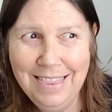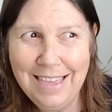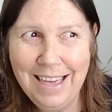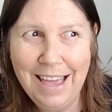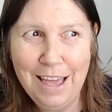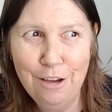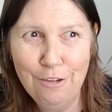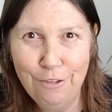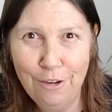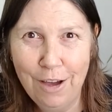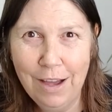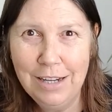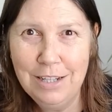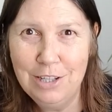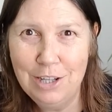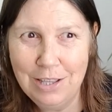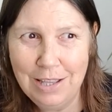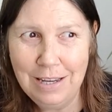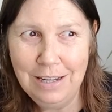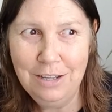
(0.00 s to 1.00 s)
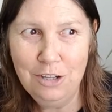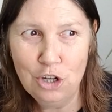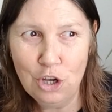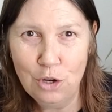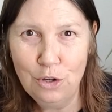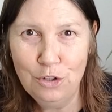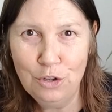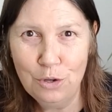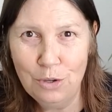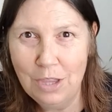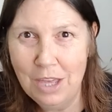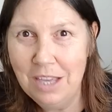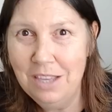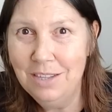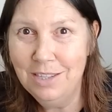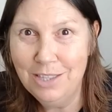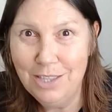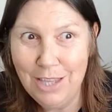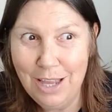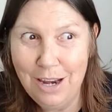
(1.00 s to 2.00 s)
that if I then don't do
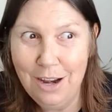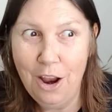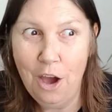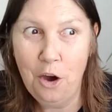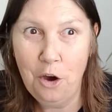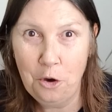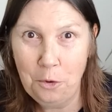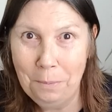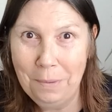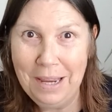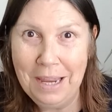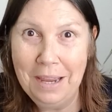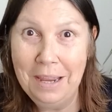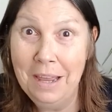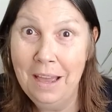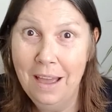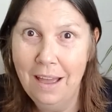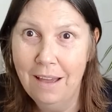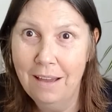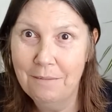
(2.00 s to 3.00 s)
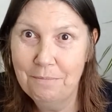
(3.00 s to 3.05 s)
this, then I'll be